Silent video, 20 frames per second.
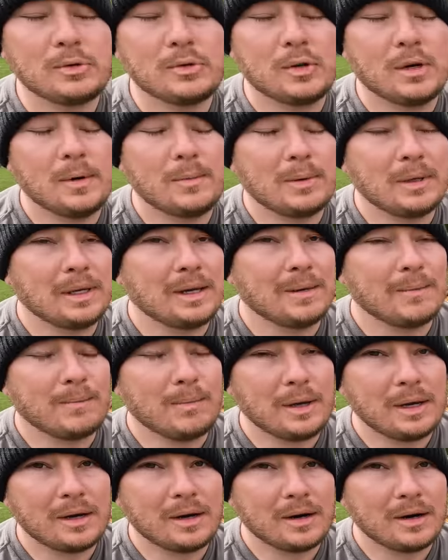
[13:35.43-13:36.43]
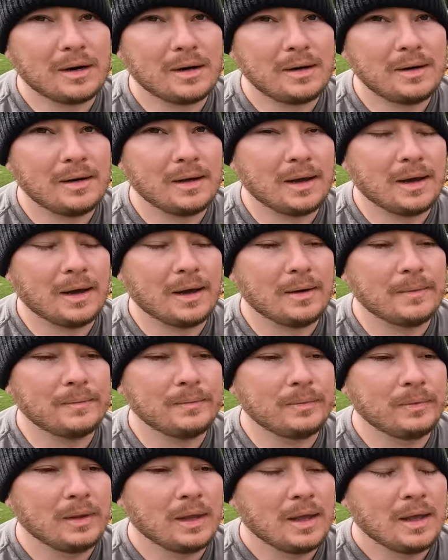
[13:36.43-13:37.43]
grow up and get bigger.
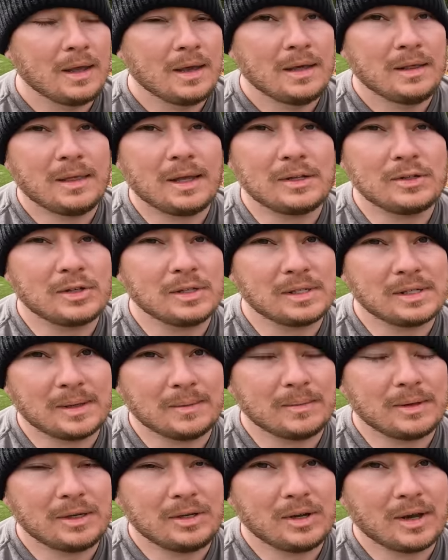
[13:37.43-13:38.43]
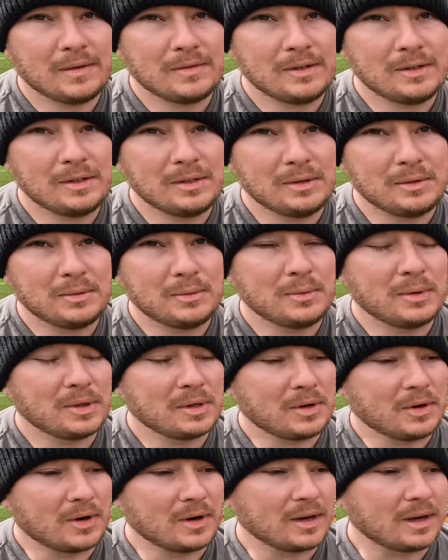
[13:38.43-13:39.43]
Um, that's just something you have to do with
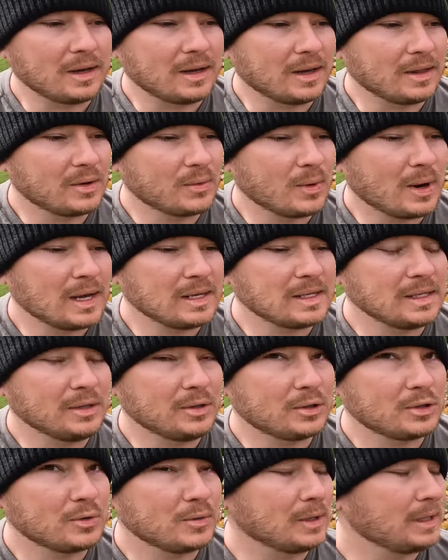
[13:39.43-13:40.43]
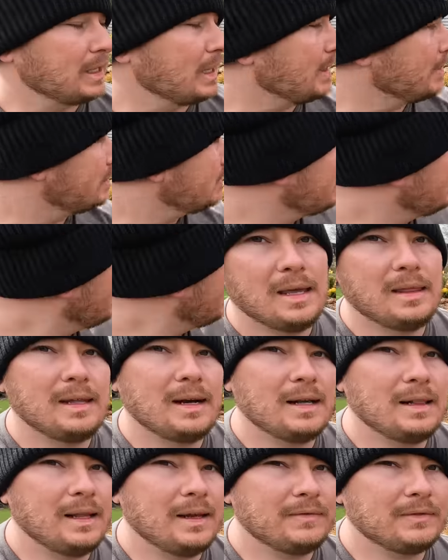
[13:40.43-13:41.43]
gardening. Otherwise, it looks really empty. And
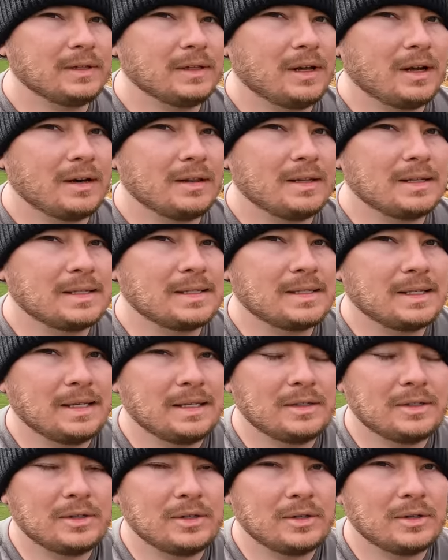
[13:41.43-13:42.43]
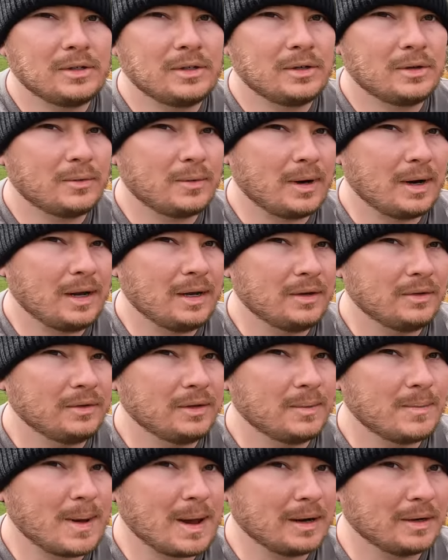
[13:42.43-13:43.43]
then I left a lot of the center around
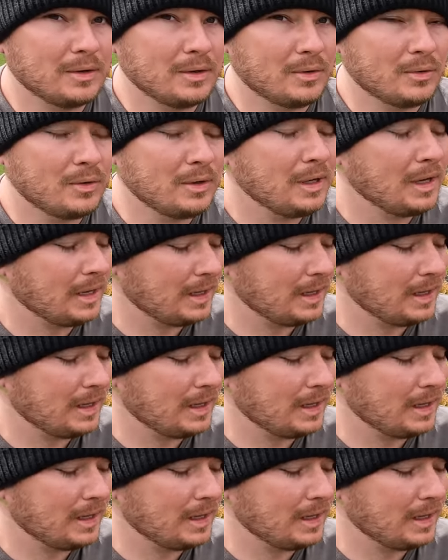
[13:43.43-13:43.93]
the magnolia